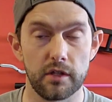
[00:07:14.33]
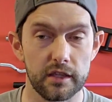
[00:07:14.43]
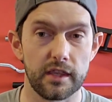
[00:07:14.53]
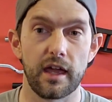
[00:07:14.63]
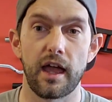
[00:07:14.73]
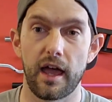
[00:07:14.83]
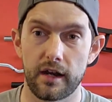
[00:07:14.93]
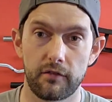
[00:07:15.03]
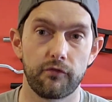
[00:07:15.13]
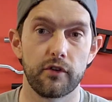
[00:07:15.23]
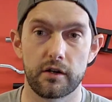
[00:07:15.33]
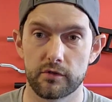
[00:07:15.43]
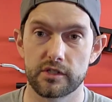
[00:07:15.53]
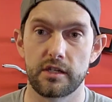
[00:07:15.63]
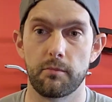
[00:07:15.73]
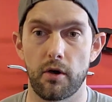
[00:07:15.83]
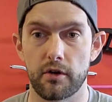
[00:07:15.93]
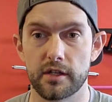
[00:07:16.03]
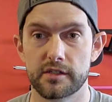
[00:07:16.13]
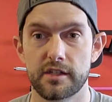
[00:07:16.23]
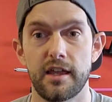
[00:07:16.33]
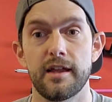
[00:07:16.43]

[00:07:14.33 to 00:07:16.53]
get that added frequency bonus,